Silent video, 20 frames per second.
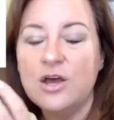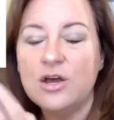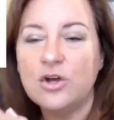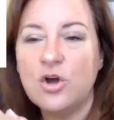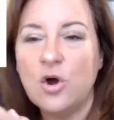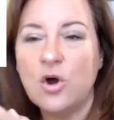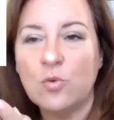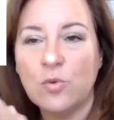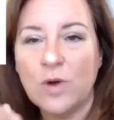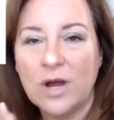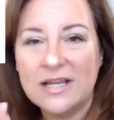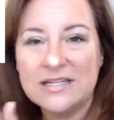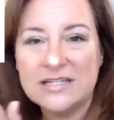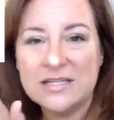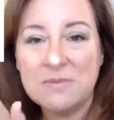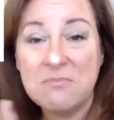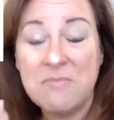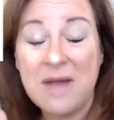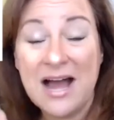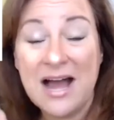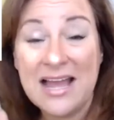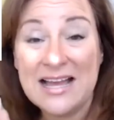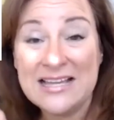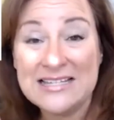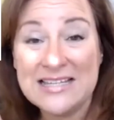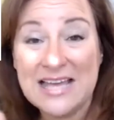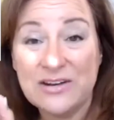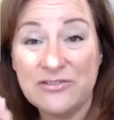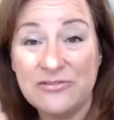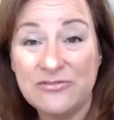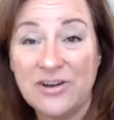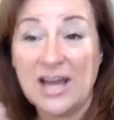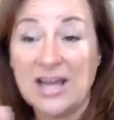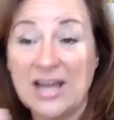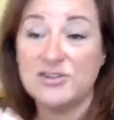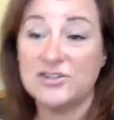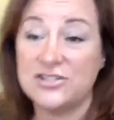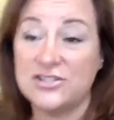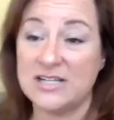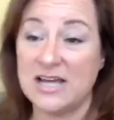Go right to
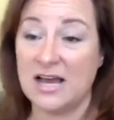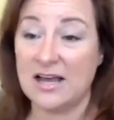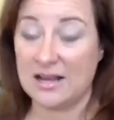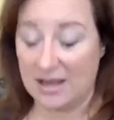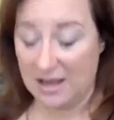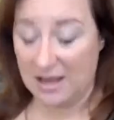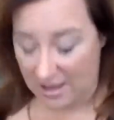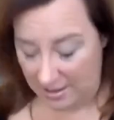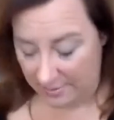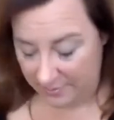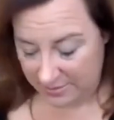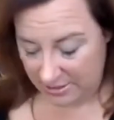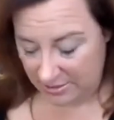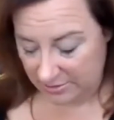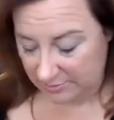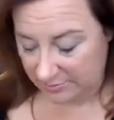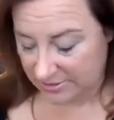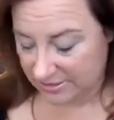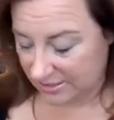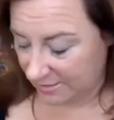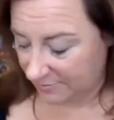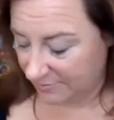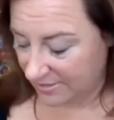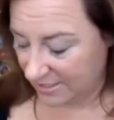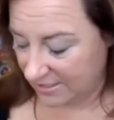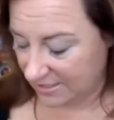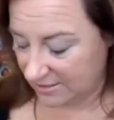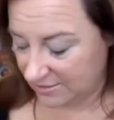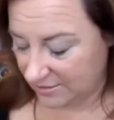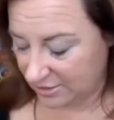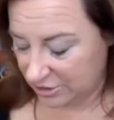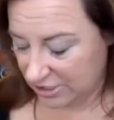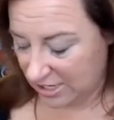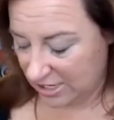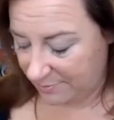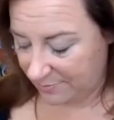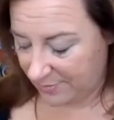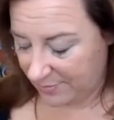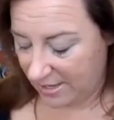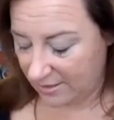myidentifiers.com. Here, let me type that into the
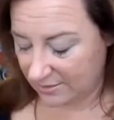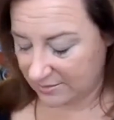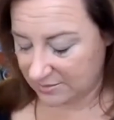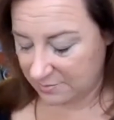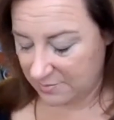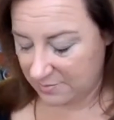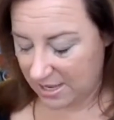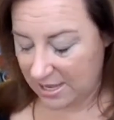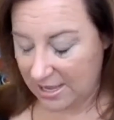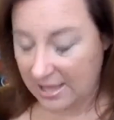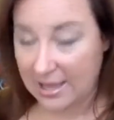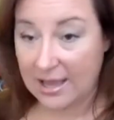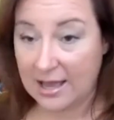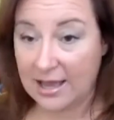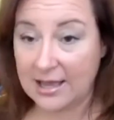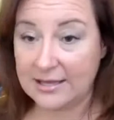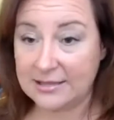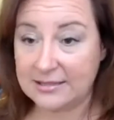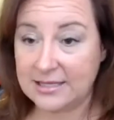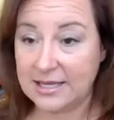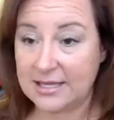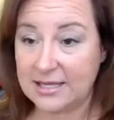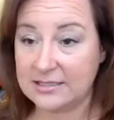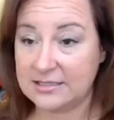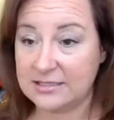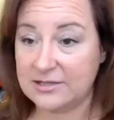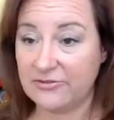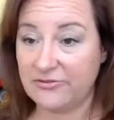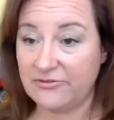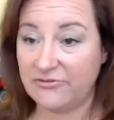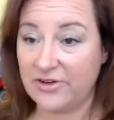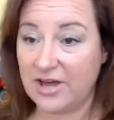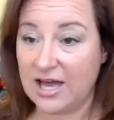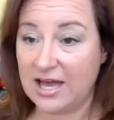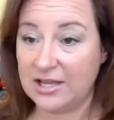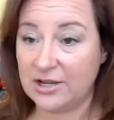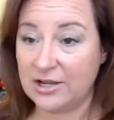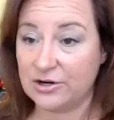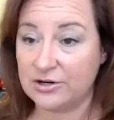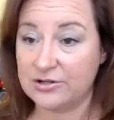chat box,
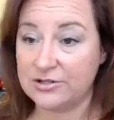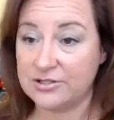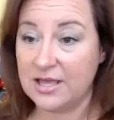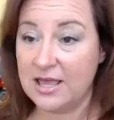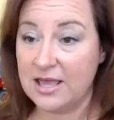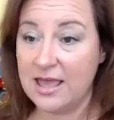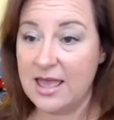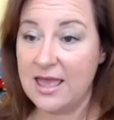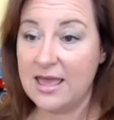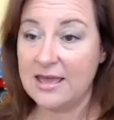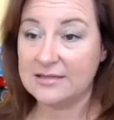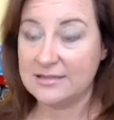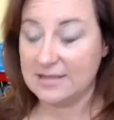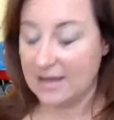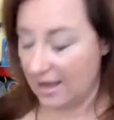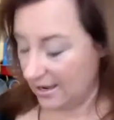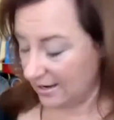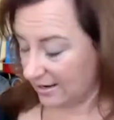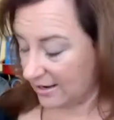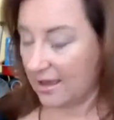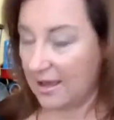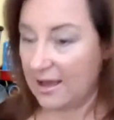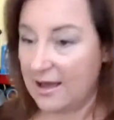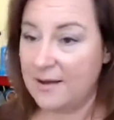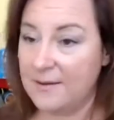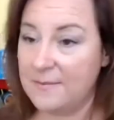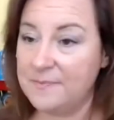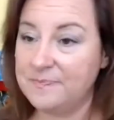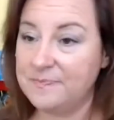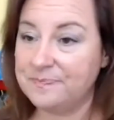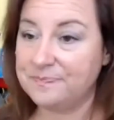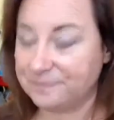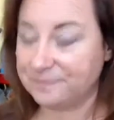myidentifiers.com,